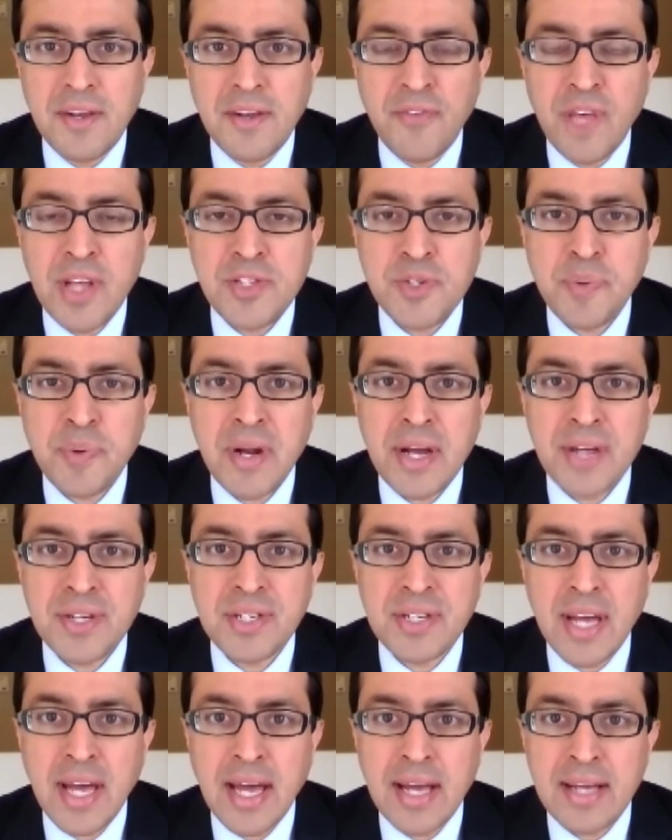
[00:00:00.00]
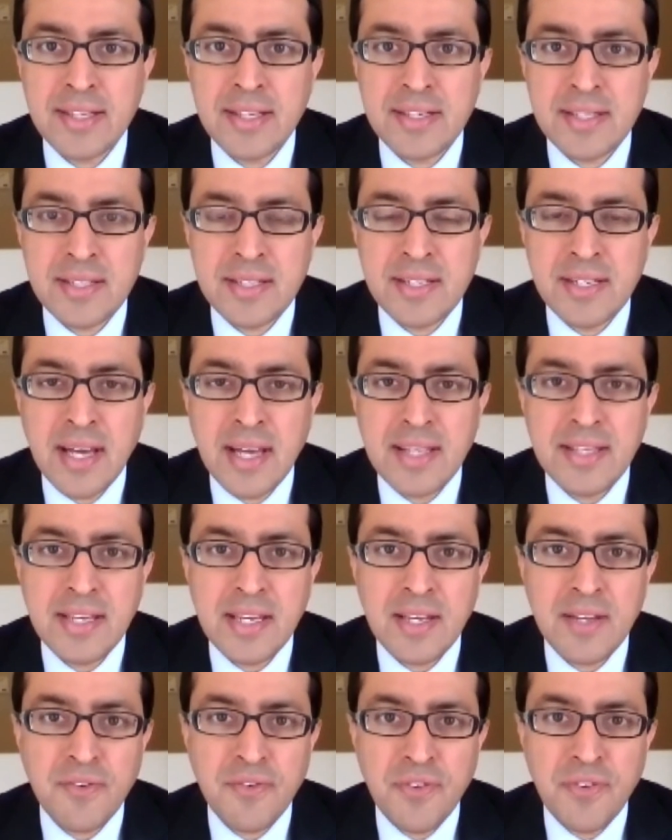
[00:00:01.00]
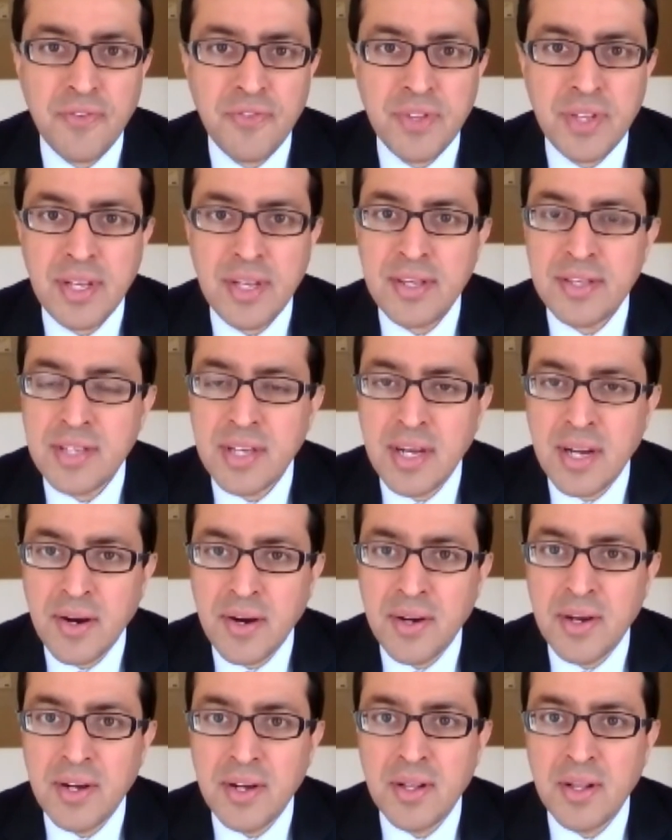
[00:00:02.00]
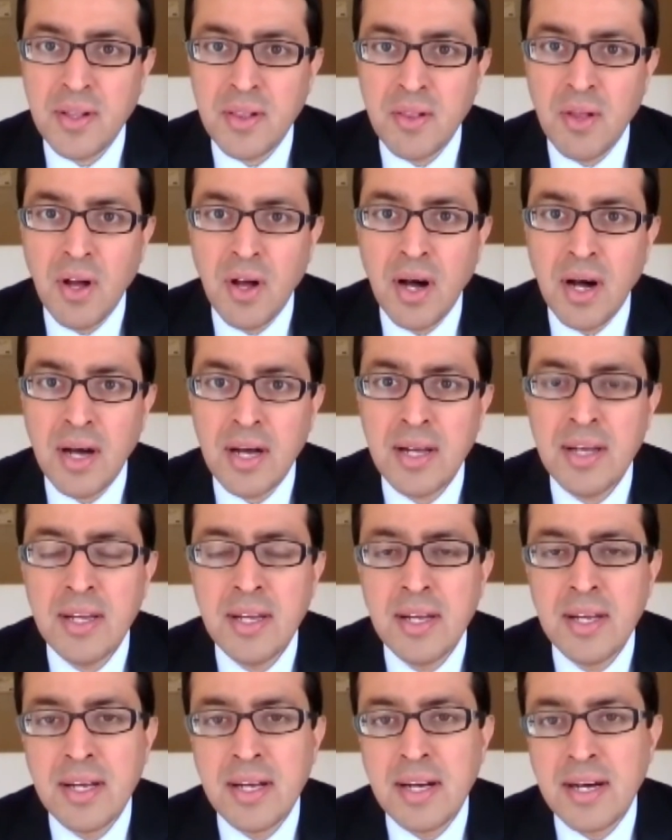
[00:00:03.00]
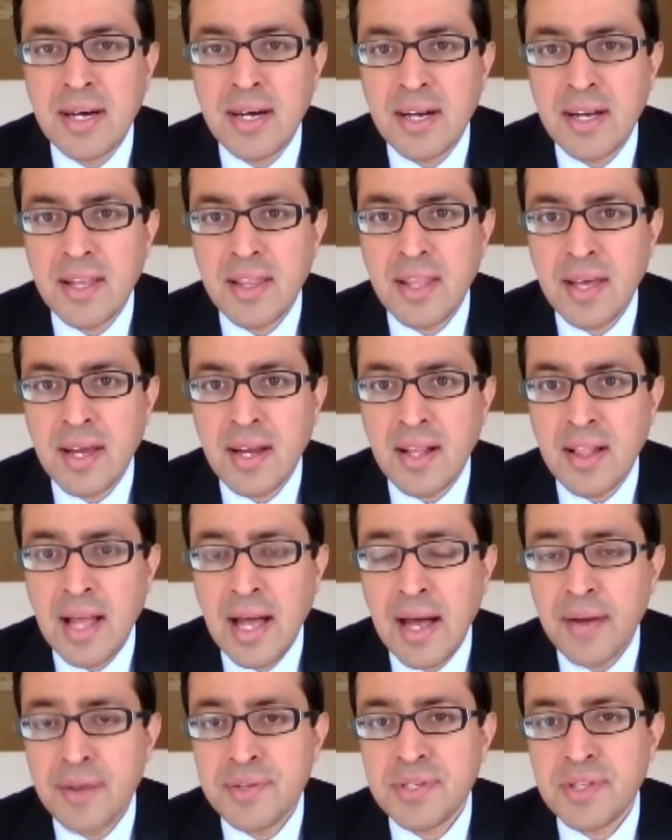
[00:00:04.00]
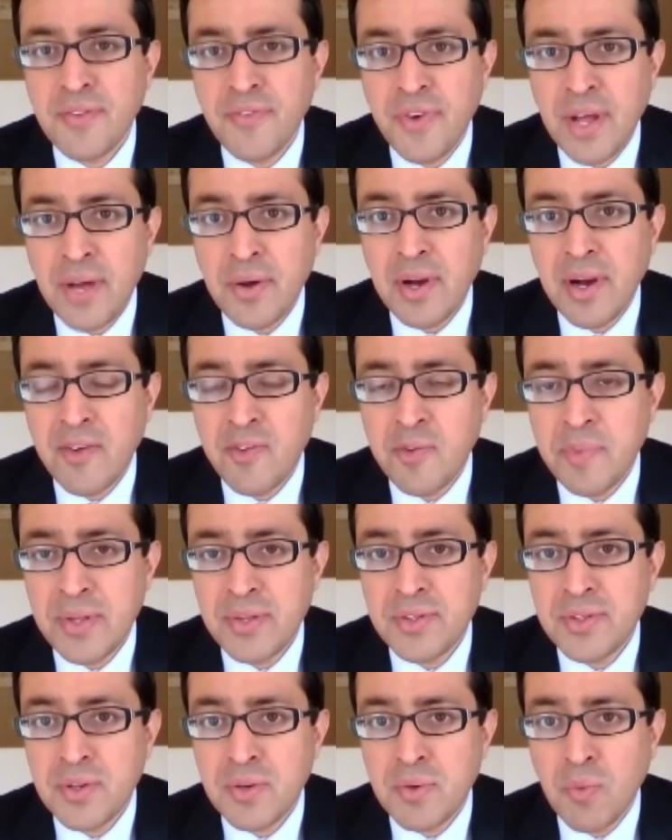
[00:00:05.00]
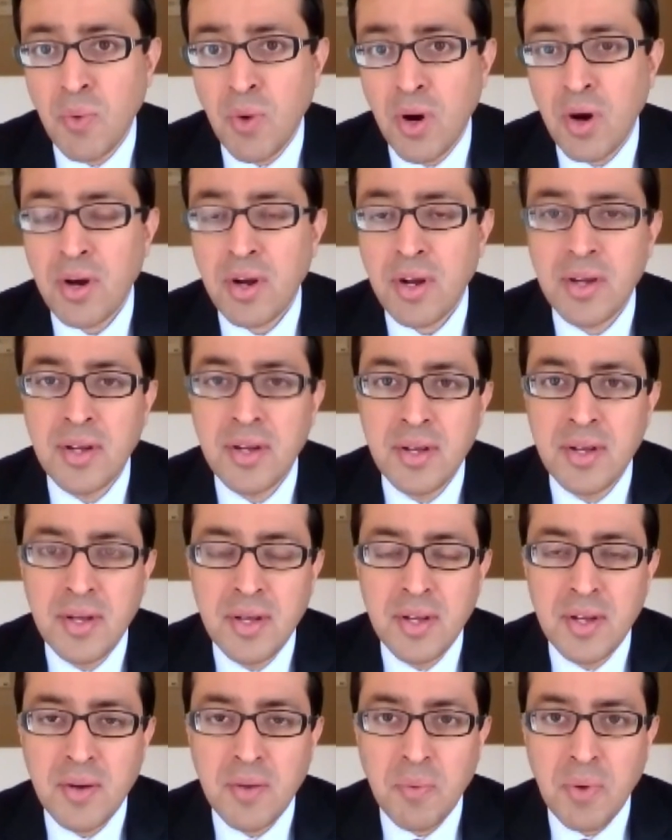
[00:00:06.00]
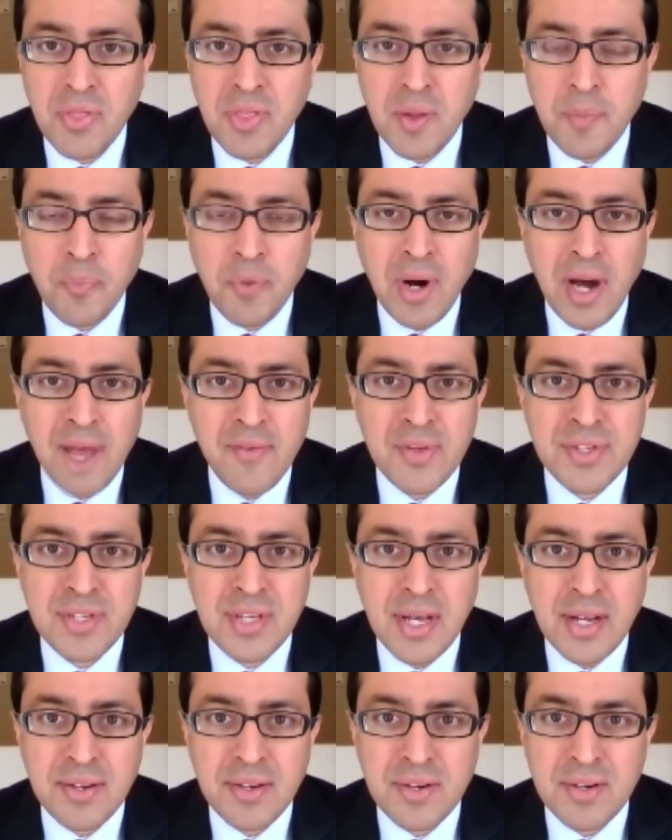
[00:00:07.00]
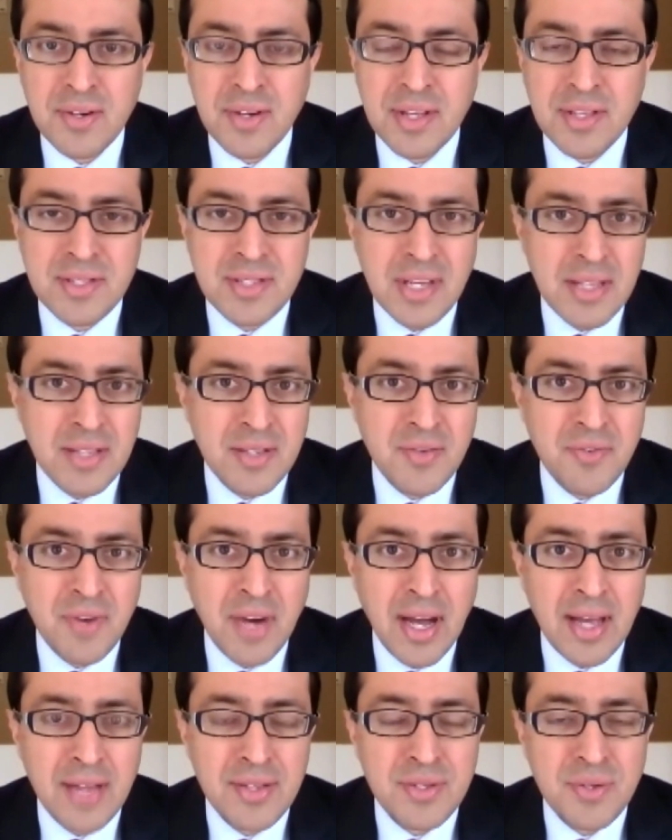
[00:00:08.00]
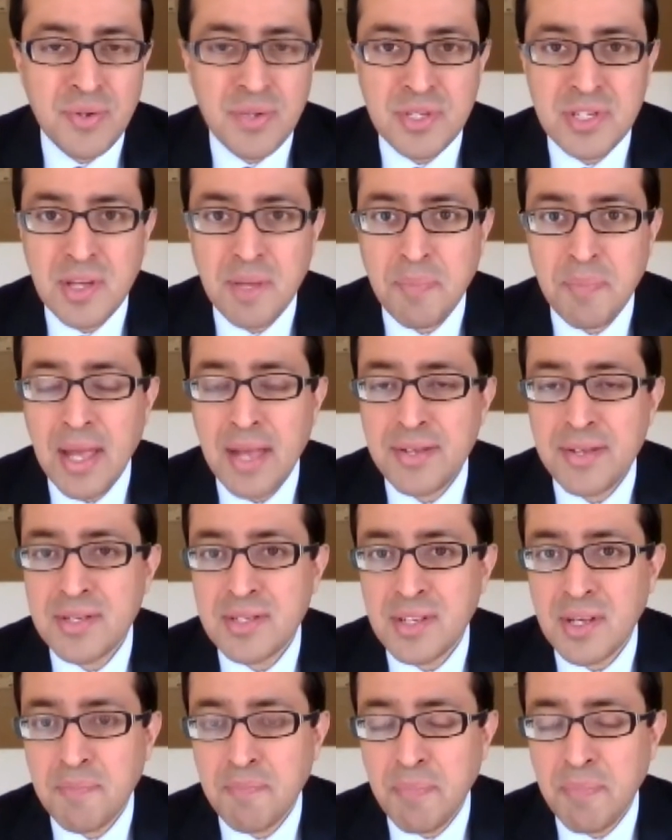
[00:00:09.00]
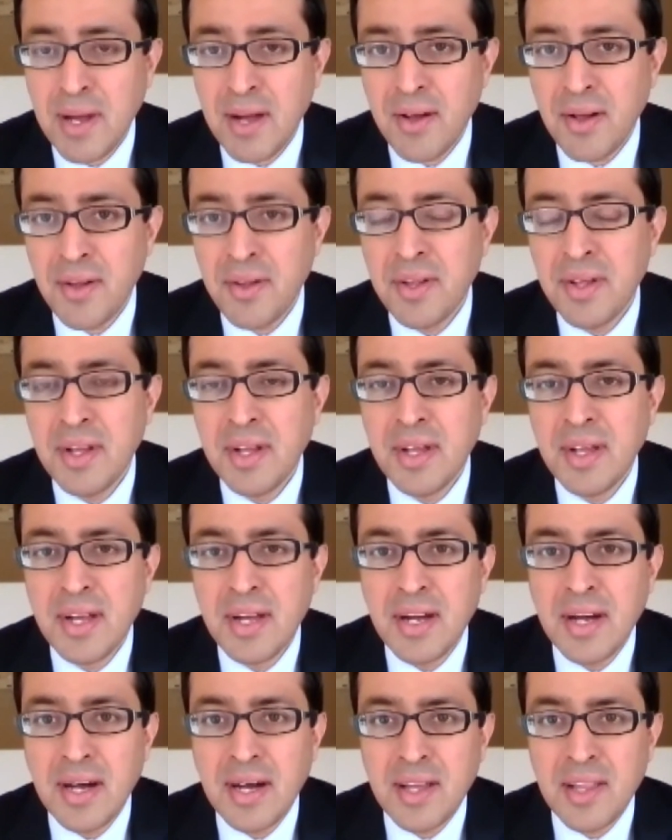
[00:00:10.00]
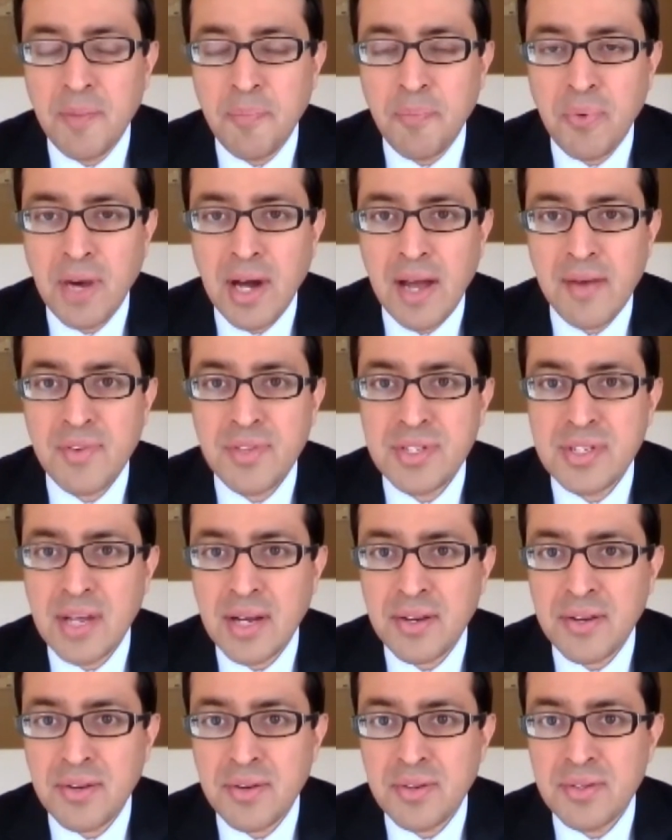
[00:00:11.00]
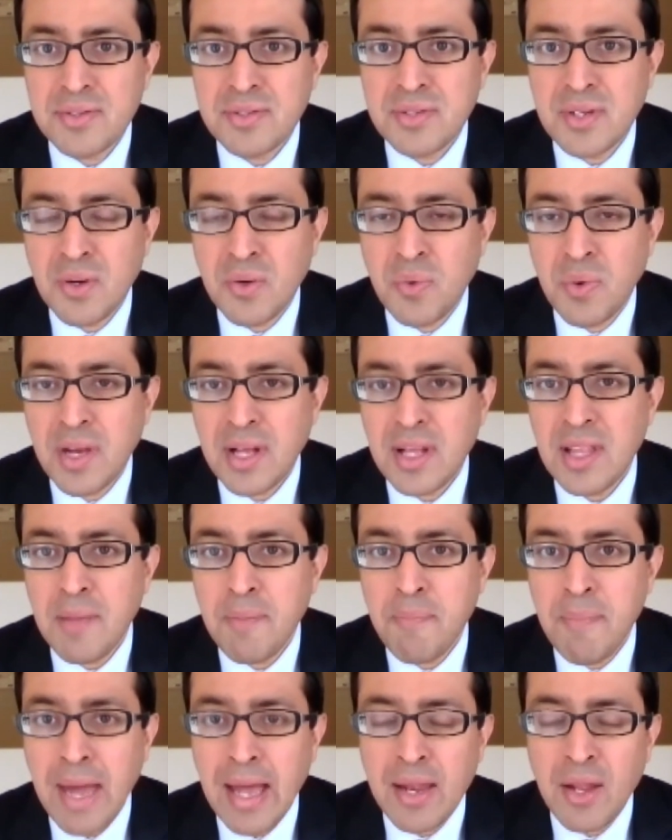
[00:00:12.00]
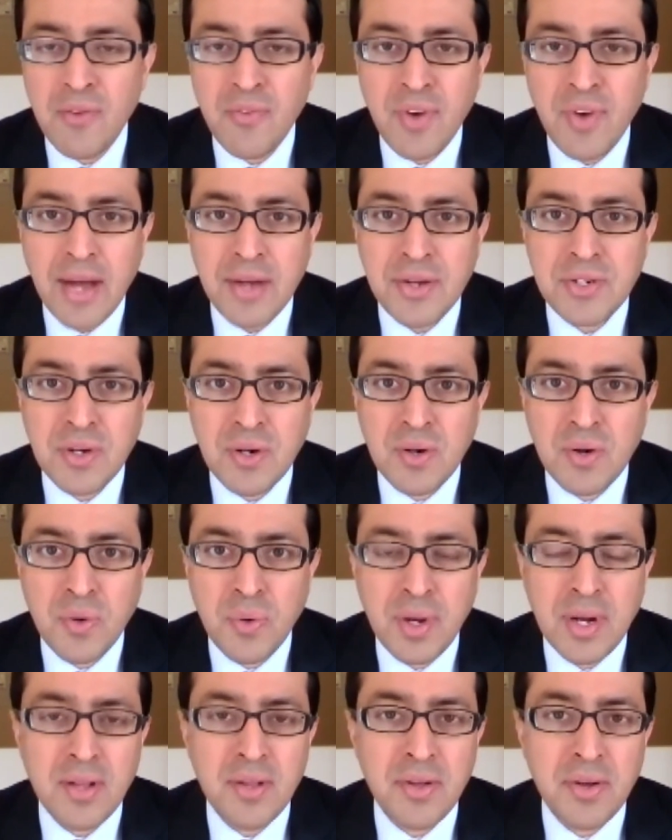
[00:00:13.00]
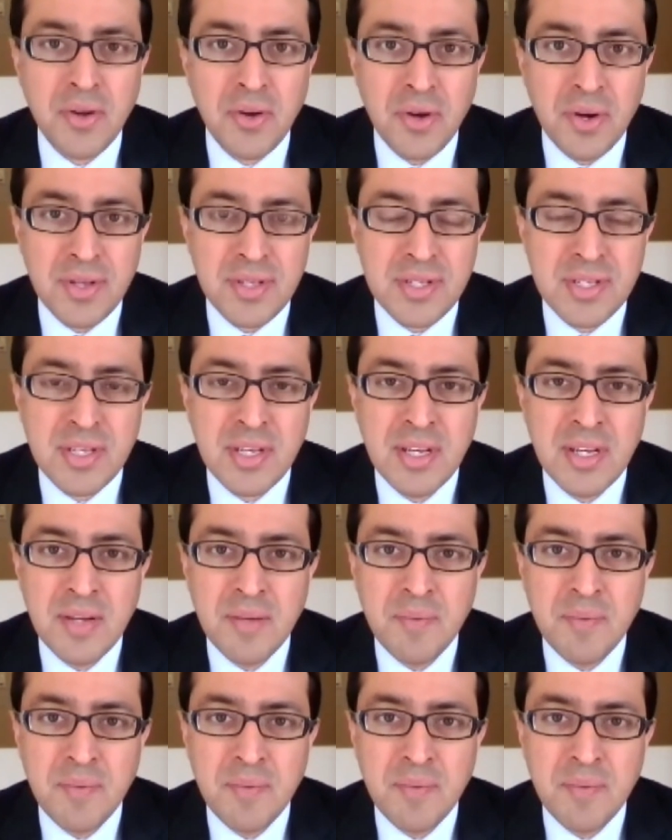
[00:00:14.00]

Defense Production Act is a 1950s era law uh, that allows the federal government to work with the private sector, incentivize, or in some cases compel uh, the private sector to quickly manufacture critical goods